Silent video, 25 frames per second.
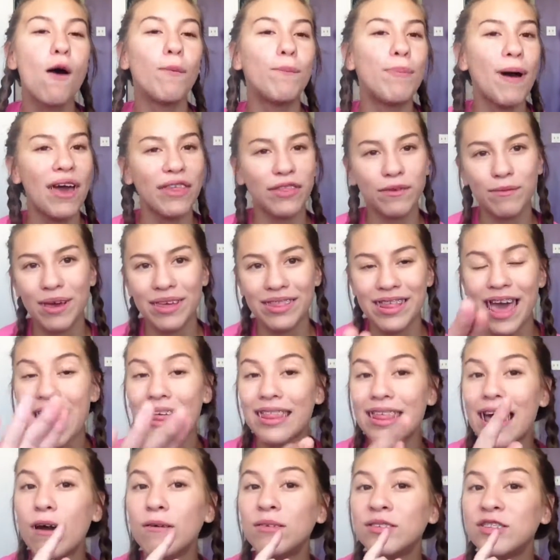by the way,
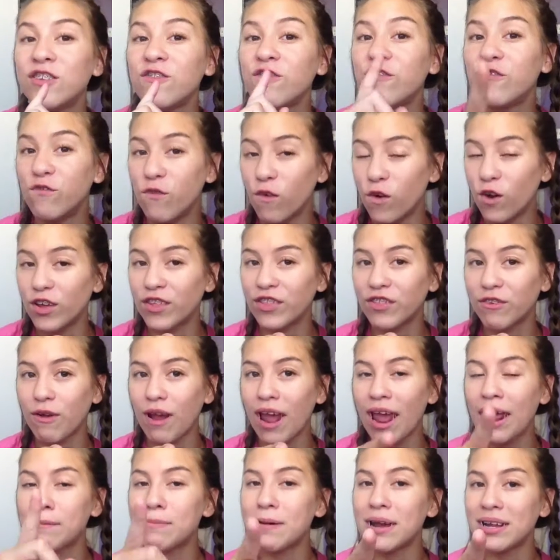and I was in 4th
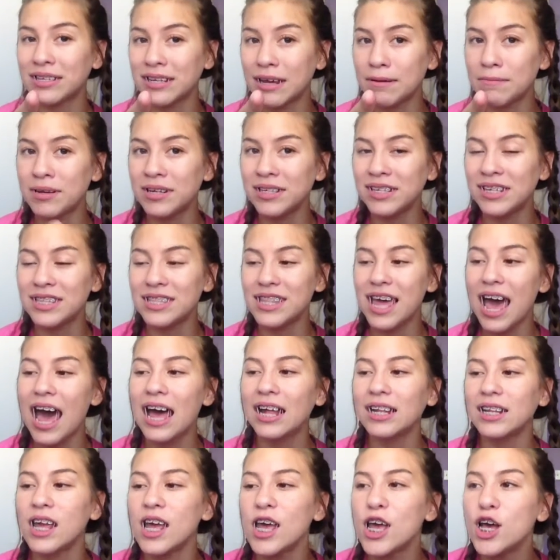grade by the time I did
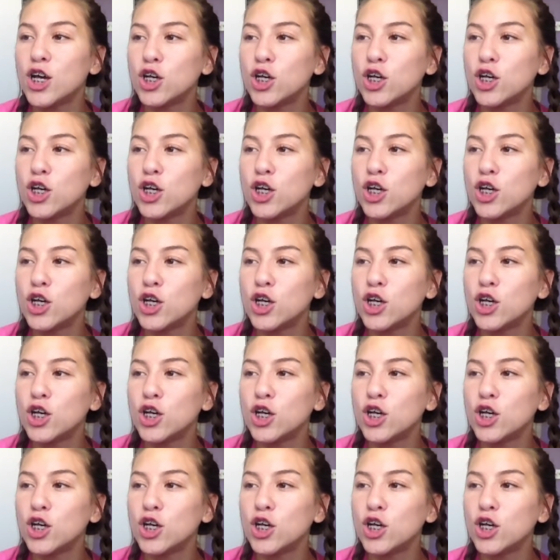that.